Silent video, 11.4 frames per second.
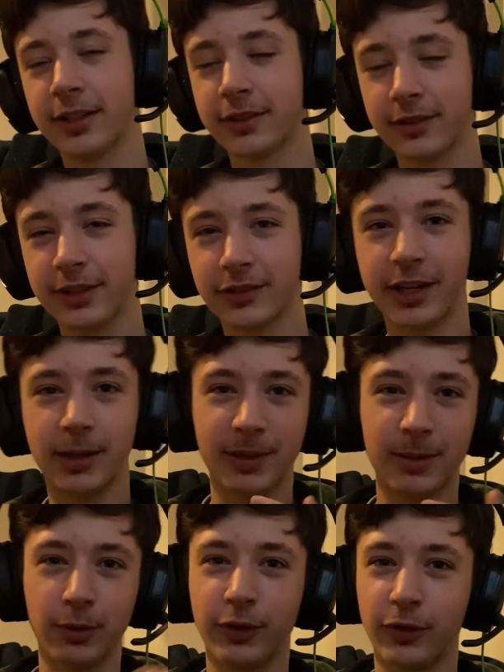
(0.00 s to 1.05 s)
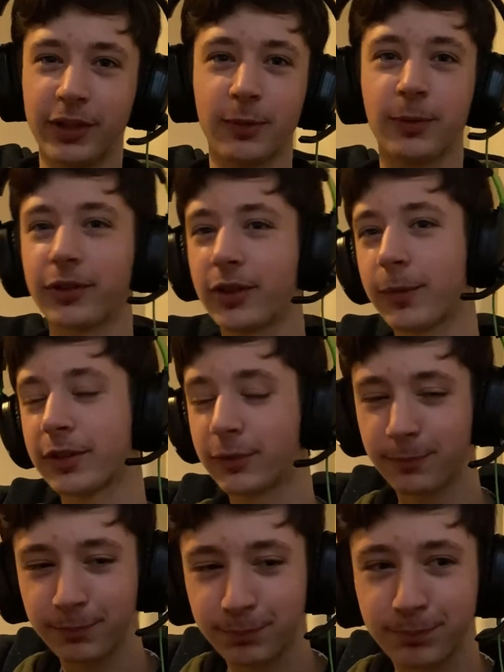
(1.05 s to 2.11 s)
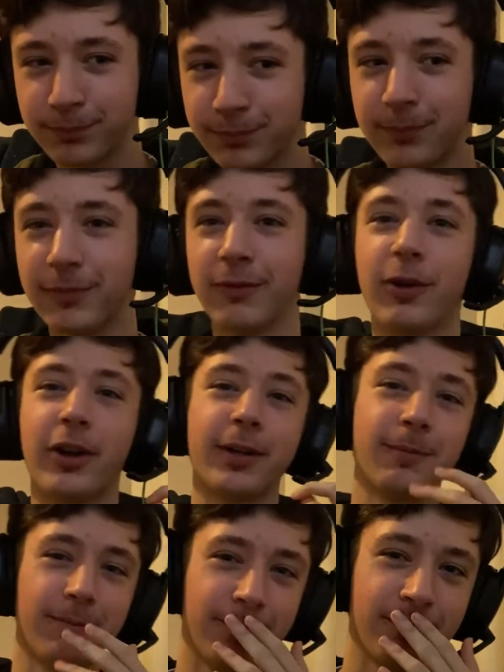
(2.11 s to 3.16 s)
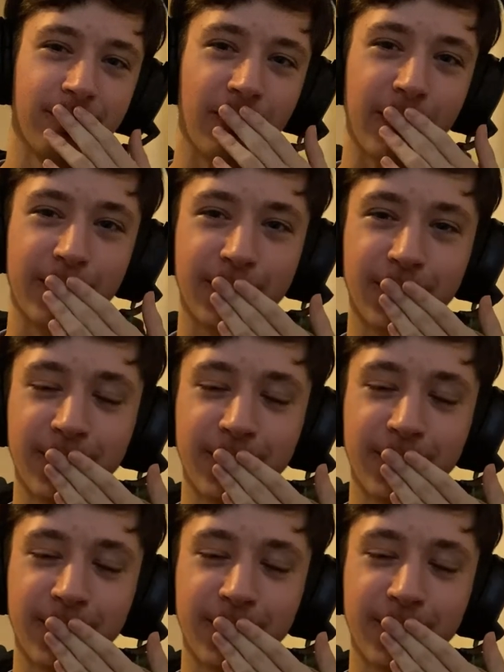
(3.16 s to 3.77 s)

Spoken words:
It's an animated movie on Netflix. I think it's very, very good.